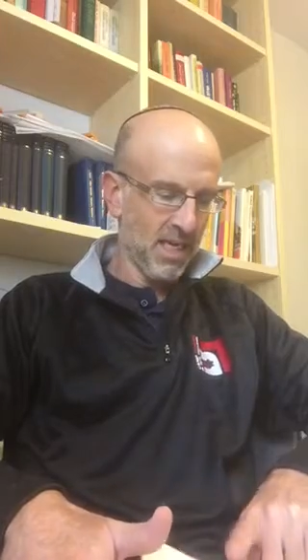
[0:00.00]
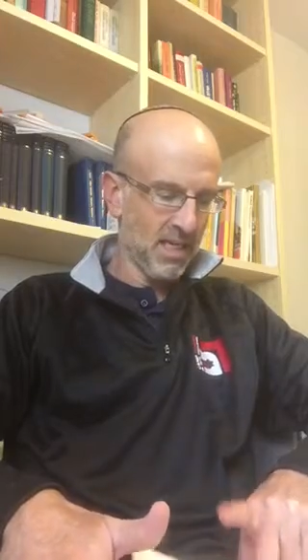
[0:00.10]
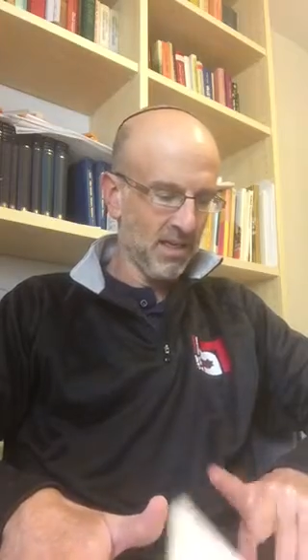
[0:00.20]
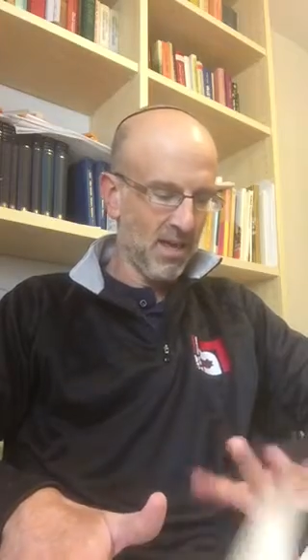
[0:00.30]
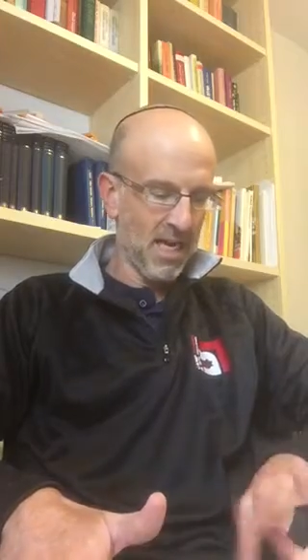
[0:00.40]

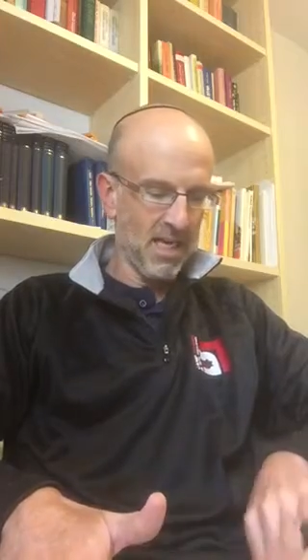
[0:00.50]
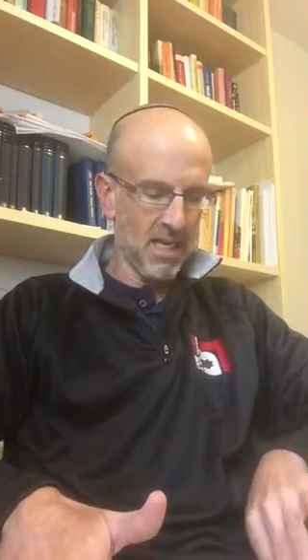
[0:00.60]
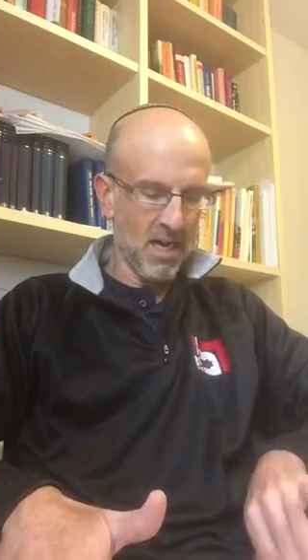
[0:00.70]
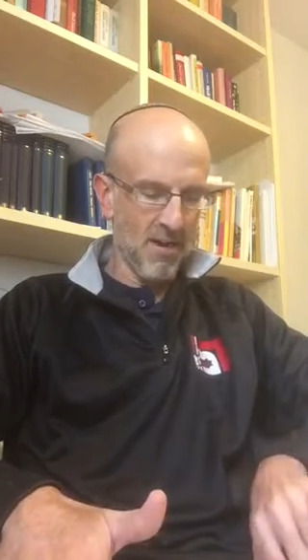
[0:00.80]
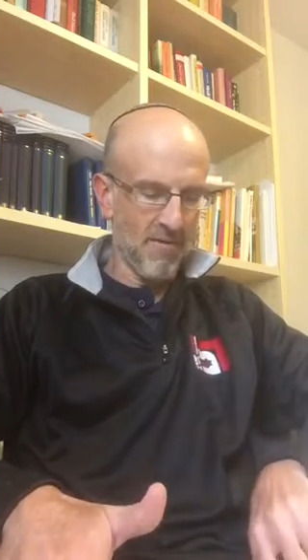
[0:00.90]
in light
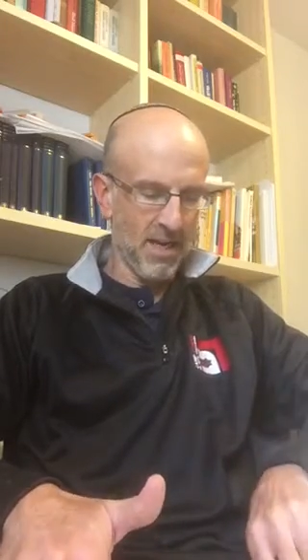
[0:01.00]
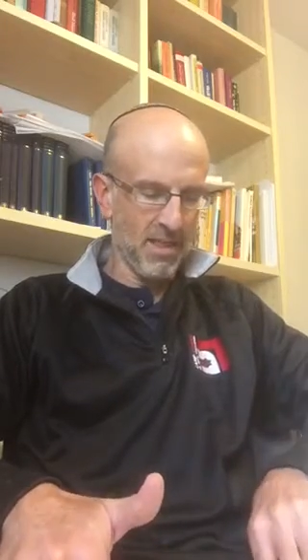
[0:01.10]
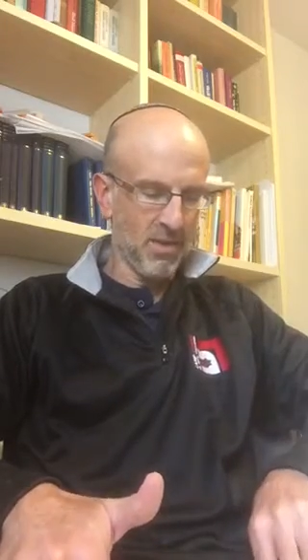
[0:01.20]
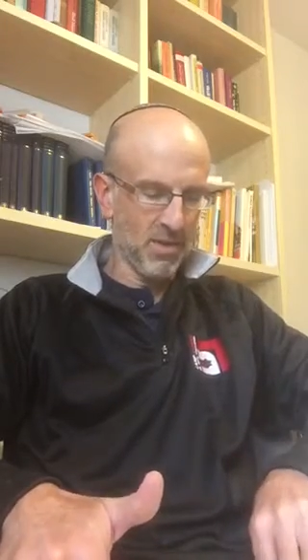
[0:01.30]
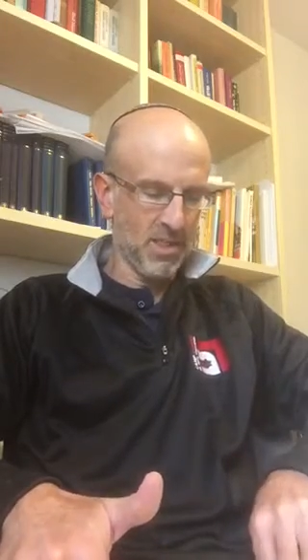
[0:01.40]
of a
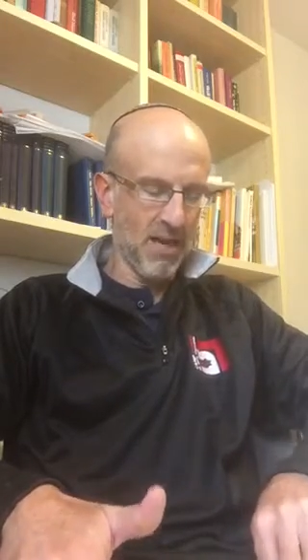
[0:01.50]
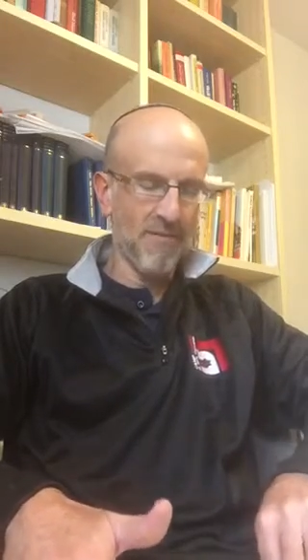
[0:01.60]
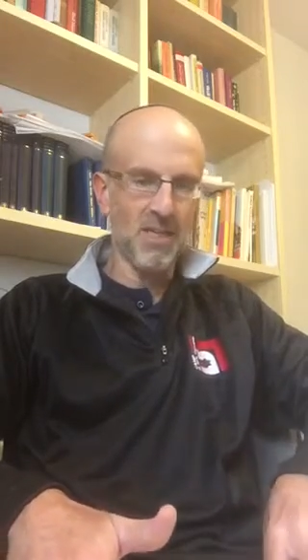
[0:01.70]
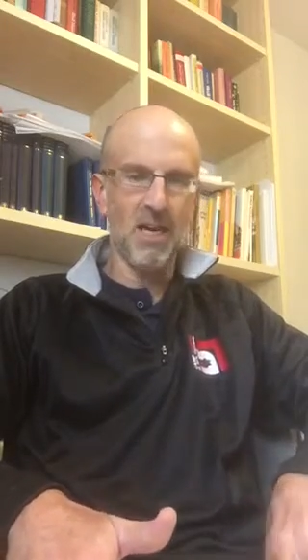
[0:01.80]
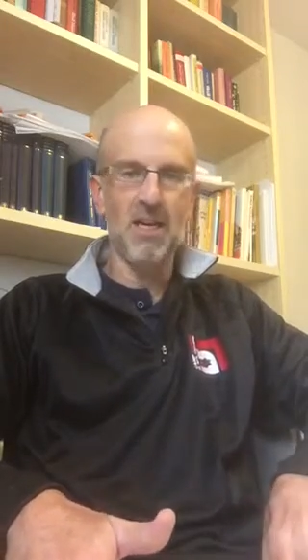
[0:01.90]

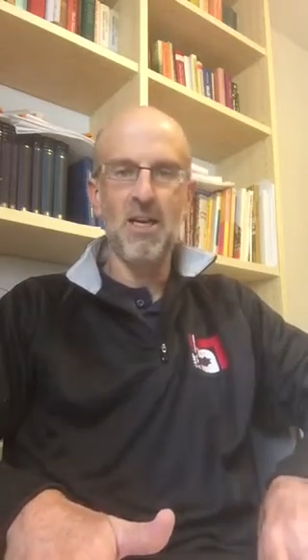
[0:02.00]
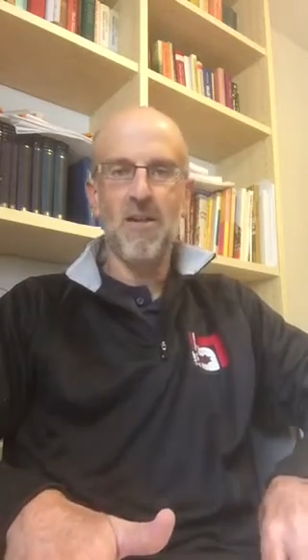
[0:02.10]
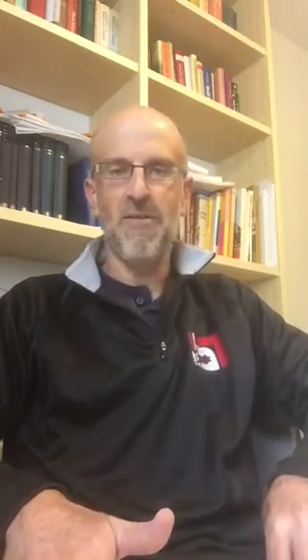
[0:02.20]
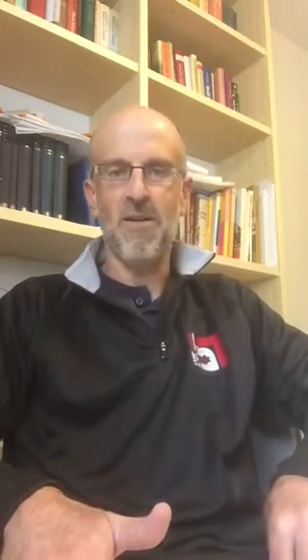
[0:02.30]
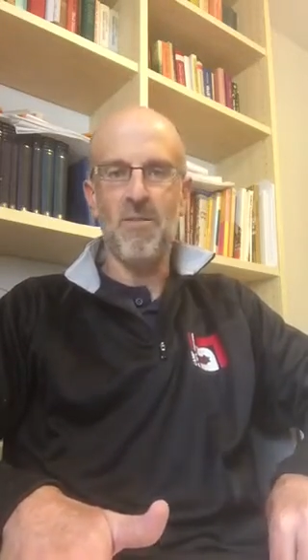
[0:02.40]
Tosefta
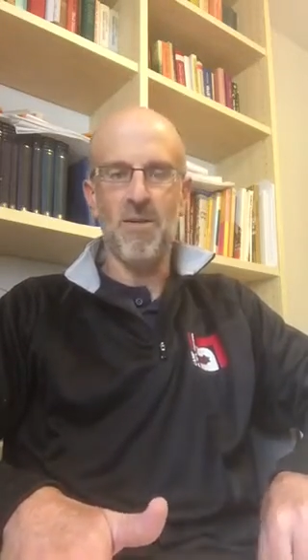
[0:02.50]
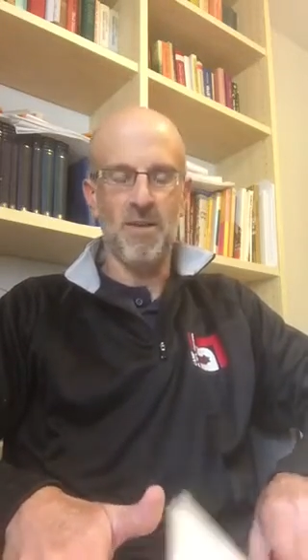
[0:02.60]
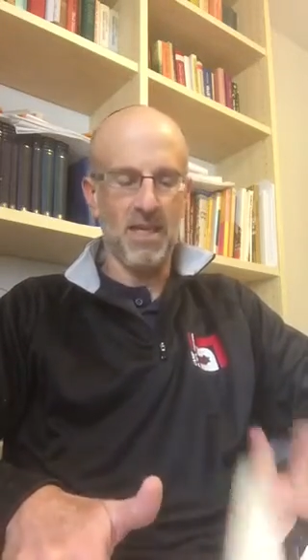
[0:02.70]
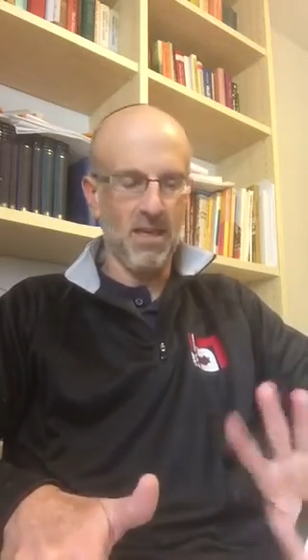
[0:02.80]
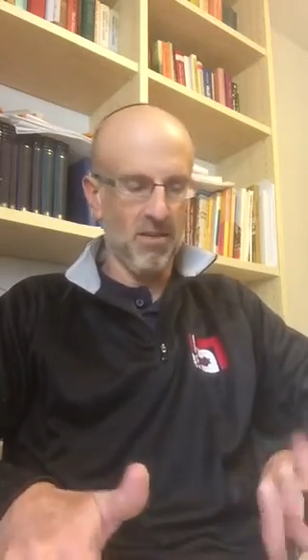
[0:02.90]
from the
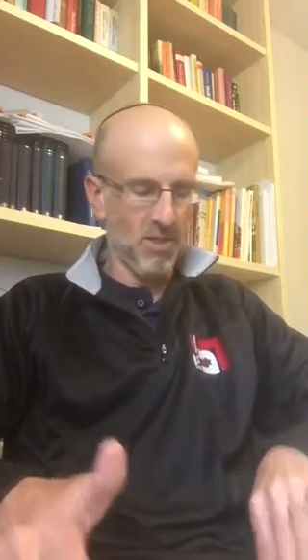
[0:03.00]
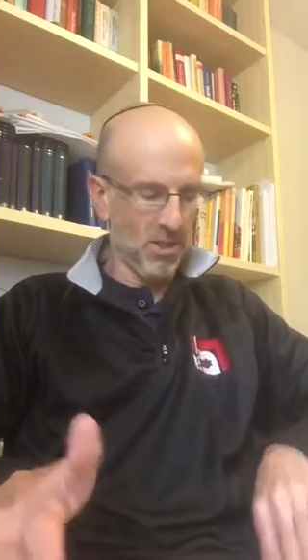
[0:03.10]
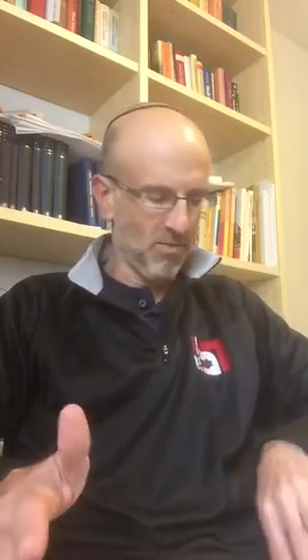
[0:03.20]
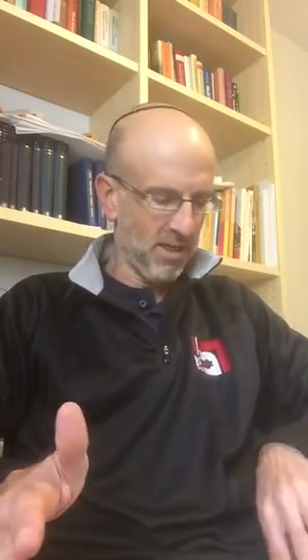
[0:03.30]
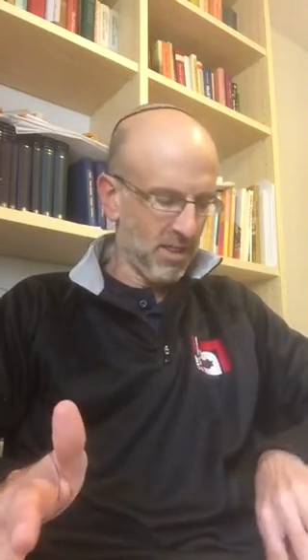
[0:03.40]
Megillah,
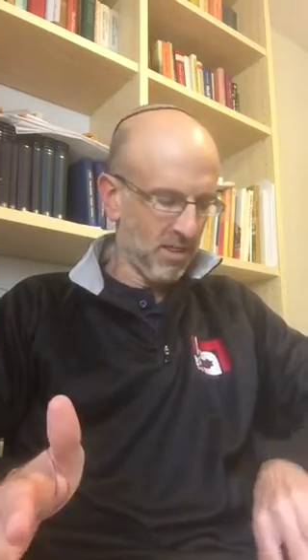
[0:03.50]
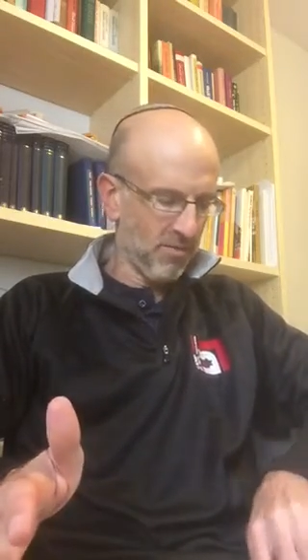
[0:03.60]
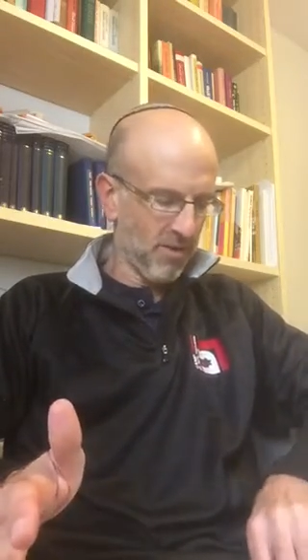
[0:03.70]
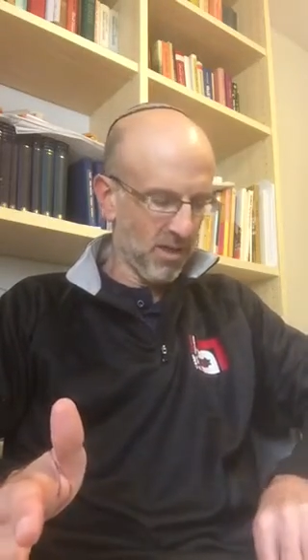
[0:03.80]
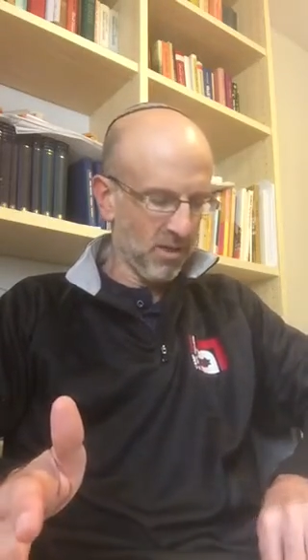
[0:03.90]
which I'll read to
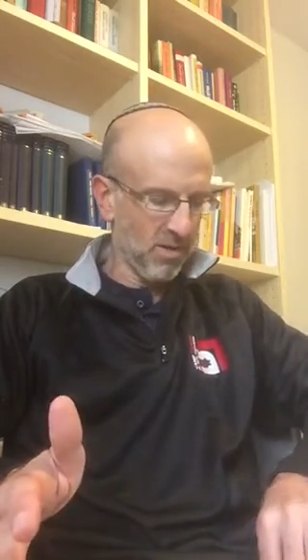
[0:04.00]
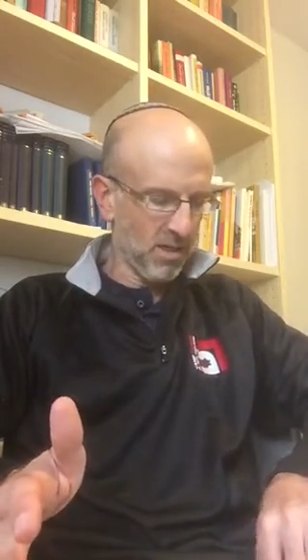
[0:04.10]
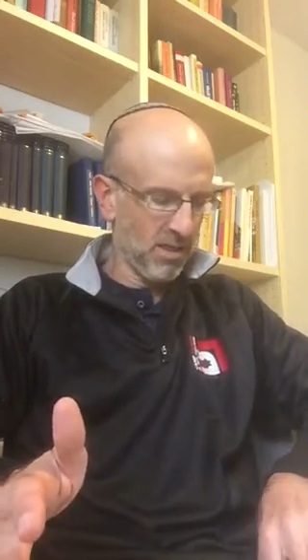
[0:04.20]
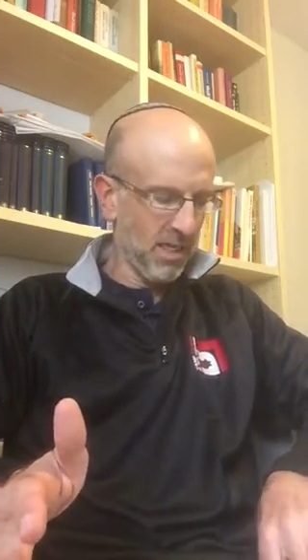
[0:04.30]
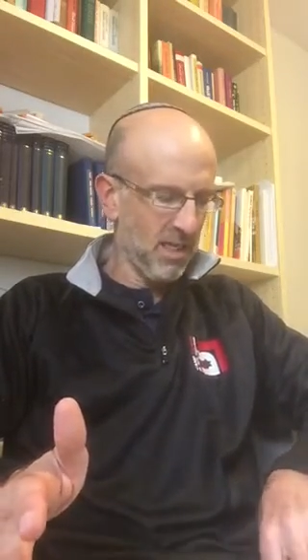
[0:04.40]
you very
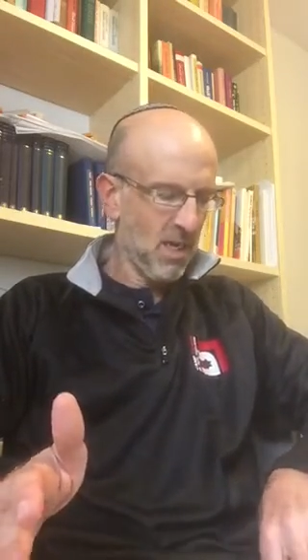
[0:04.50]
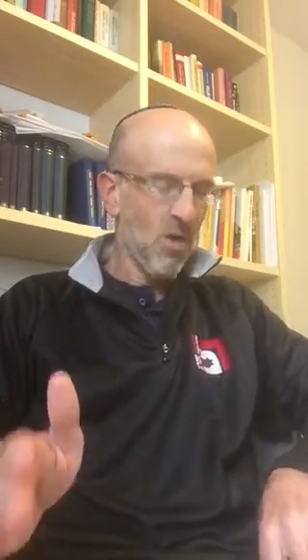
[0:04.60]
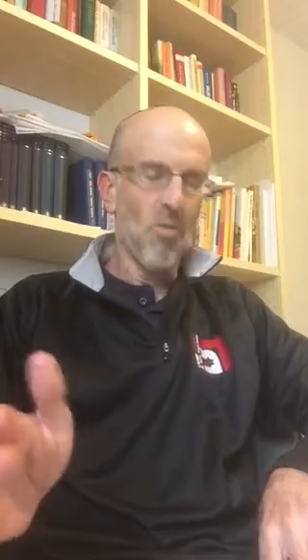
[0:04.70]
quickly.